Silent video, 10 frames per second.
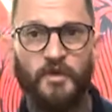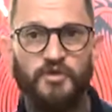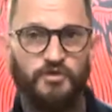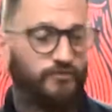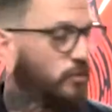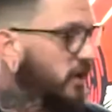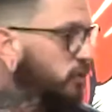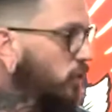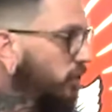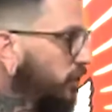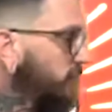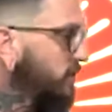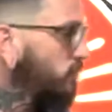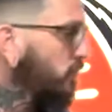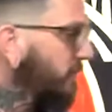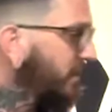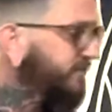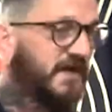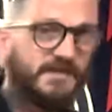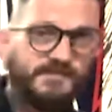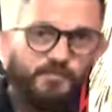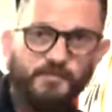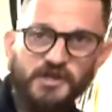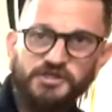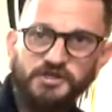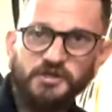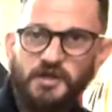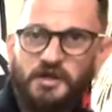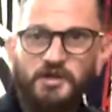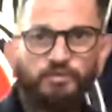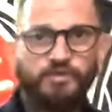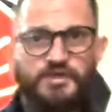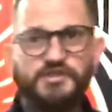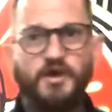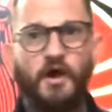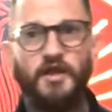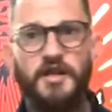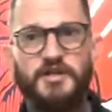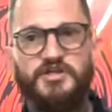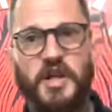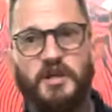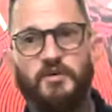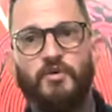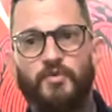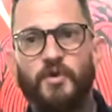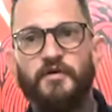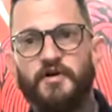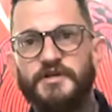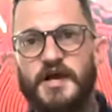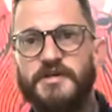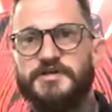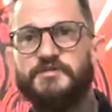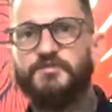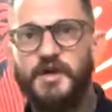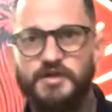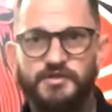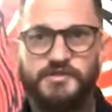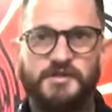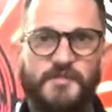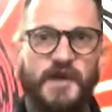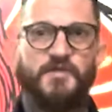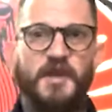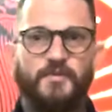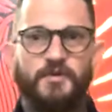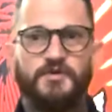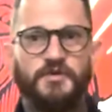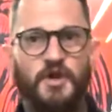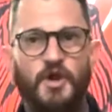So if you want to know a little bit more about dye sublimation, please call in and check in with one of our dye sub specialists at macpapers.